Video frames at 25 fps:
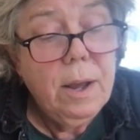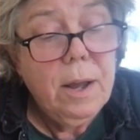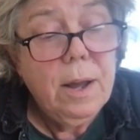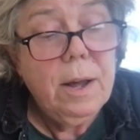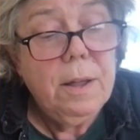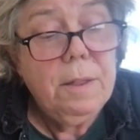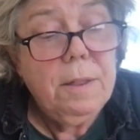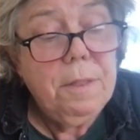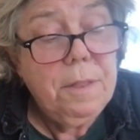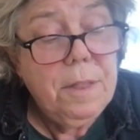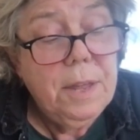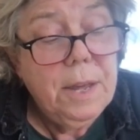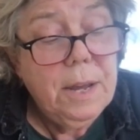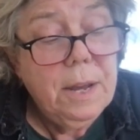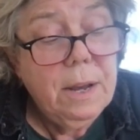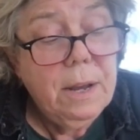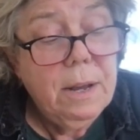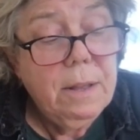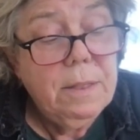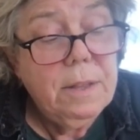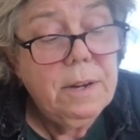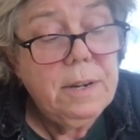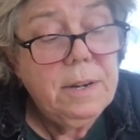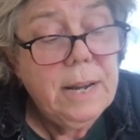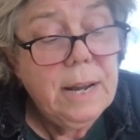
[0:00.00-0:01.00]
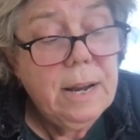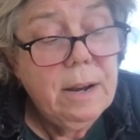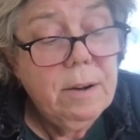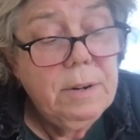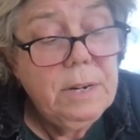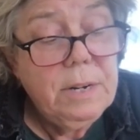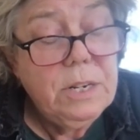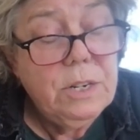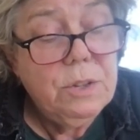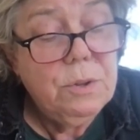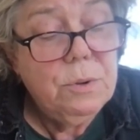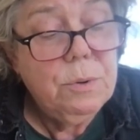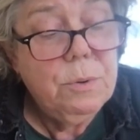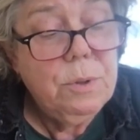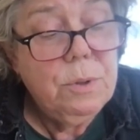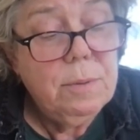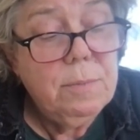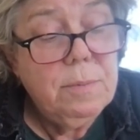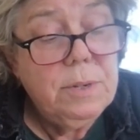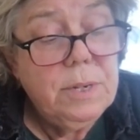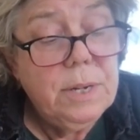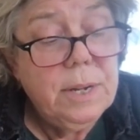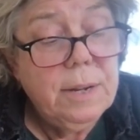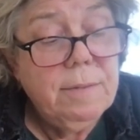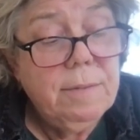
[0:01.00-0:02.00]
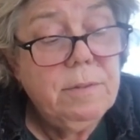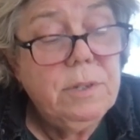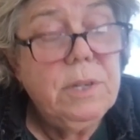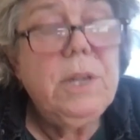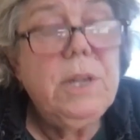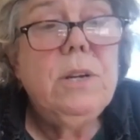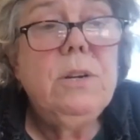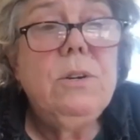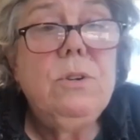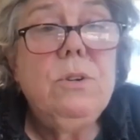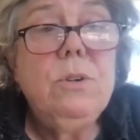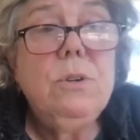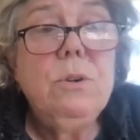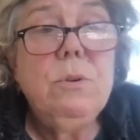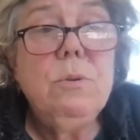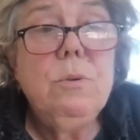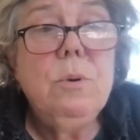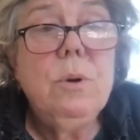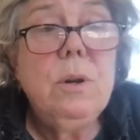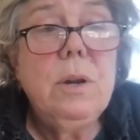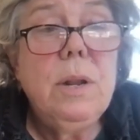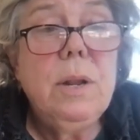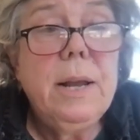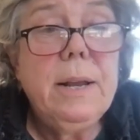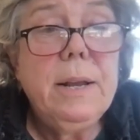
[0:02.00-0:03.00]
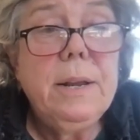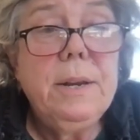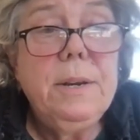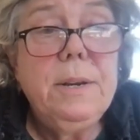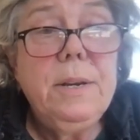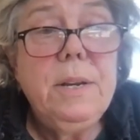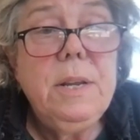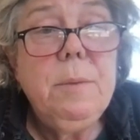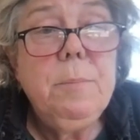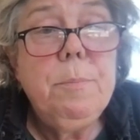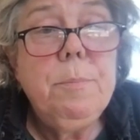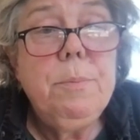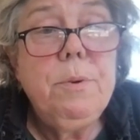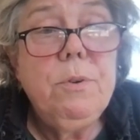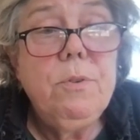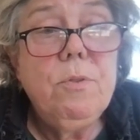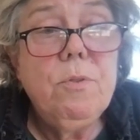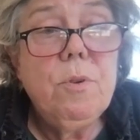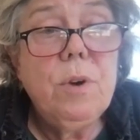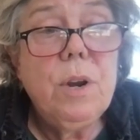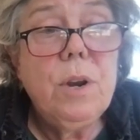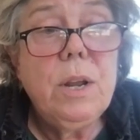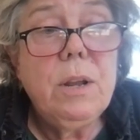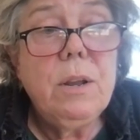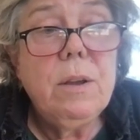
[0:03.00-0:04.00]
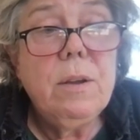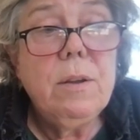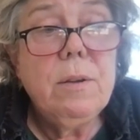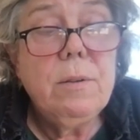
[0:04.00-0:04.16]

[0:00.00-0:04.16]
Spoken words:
a thing the townies threw themselves into like a deep drink.